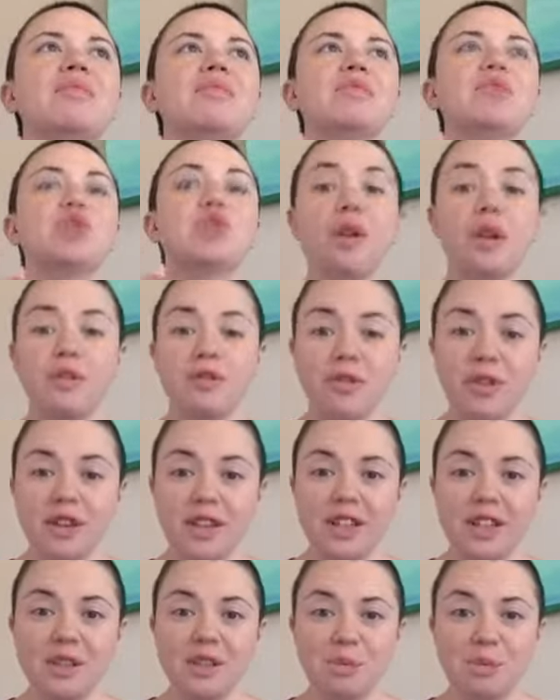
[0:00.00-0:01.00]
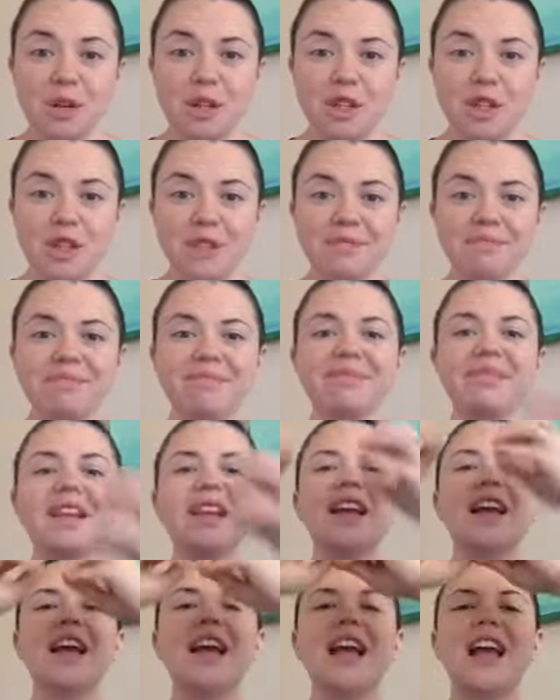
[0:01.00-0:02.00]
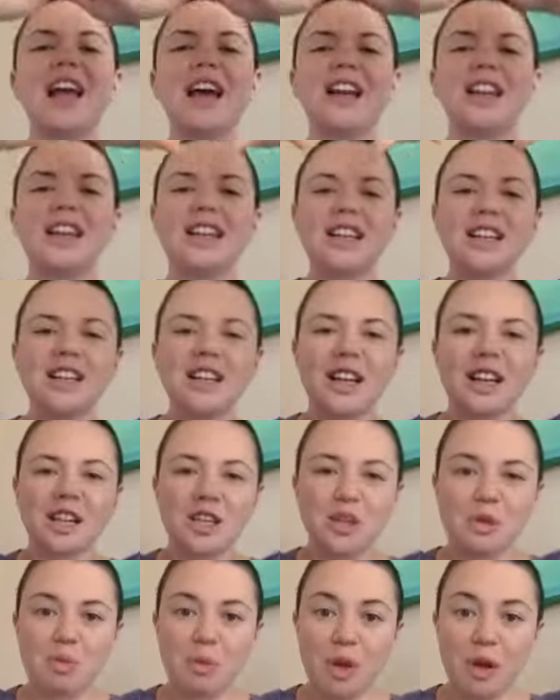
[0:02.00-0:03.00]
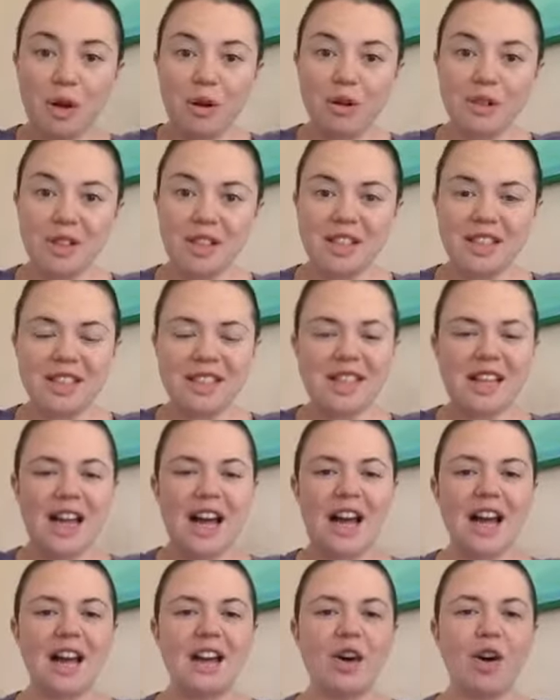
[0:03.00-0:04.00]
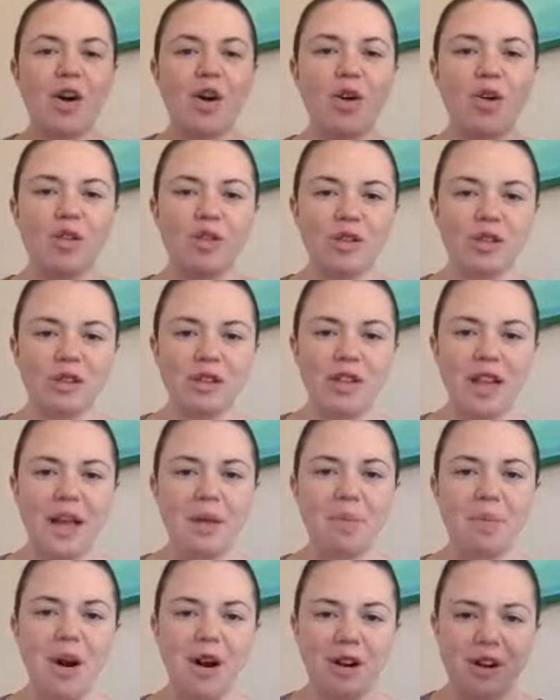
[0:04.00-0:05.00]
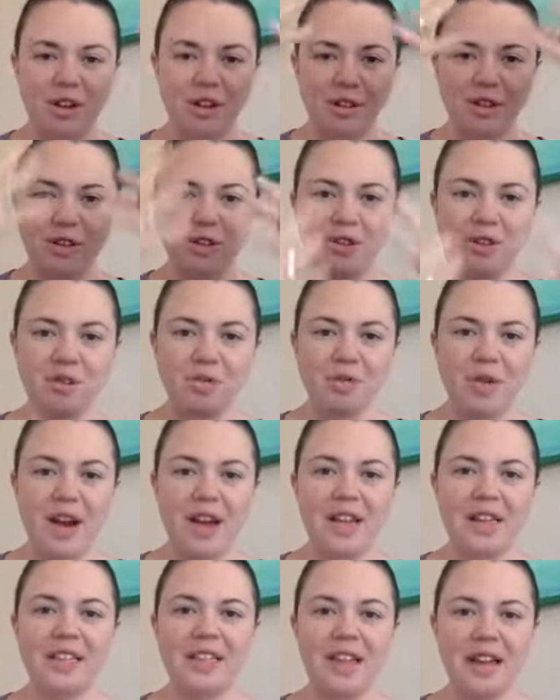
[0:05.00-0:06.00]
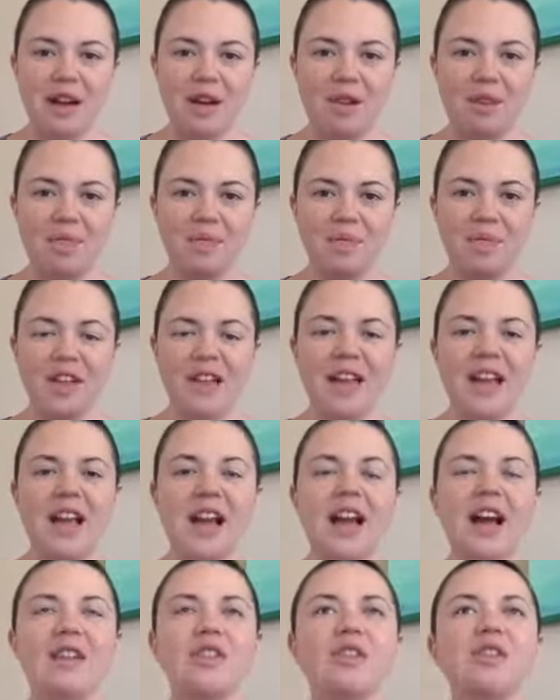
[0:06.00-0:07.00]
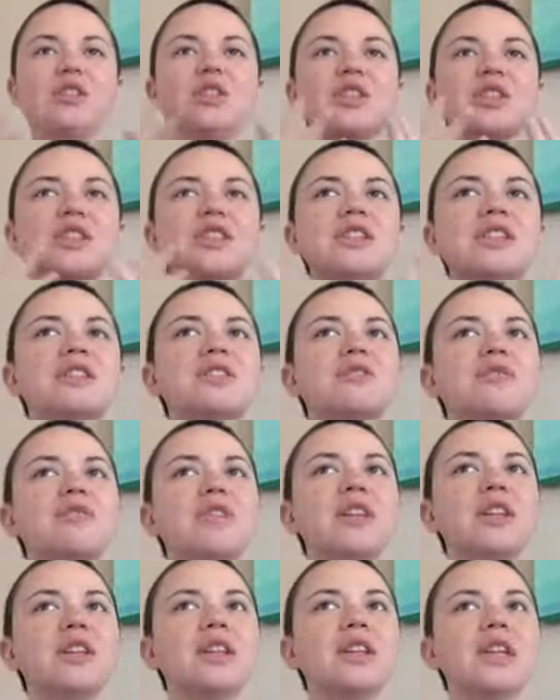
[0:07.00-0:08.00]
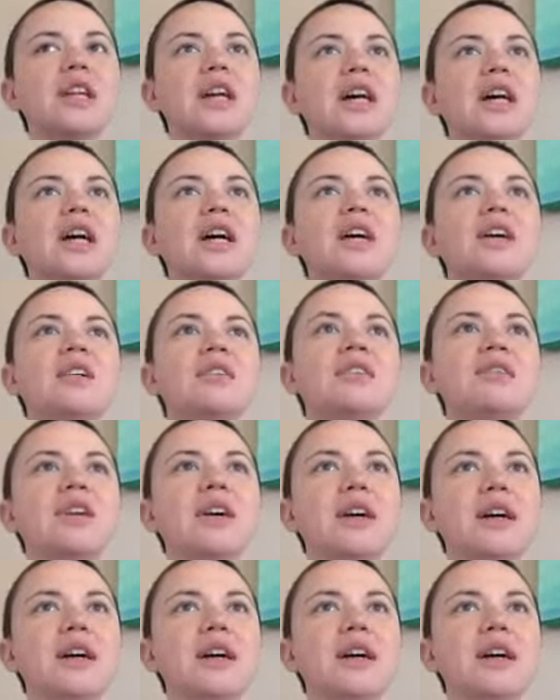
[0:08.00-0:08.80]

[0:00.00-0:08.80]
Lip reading: joyful expression, and it explodes in the sky and all those little light particles rain down. And there's just this feeling of